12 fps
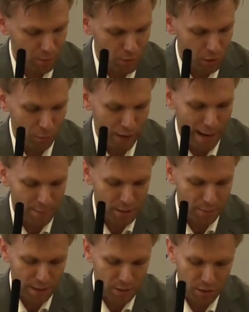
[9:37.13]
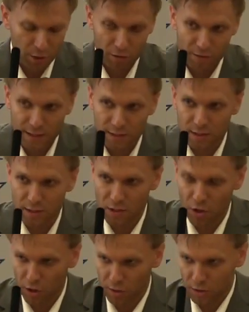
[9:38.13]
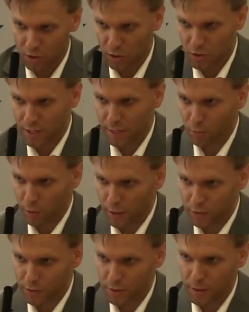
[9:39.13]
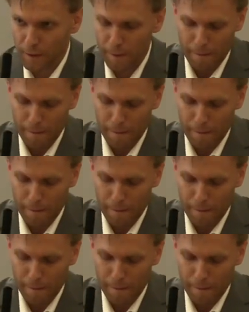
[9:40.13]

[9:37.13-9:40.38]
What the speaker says: So perhaps the best known of these is the Arkansas State Press.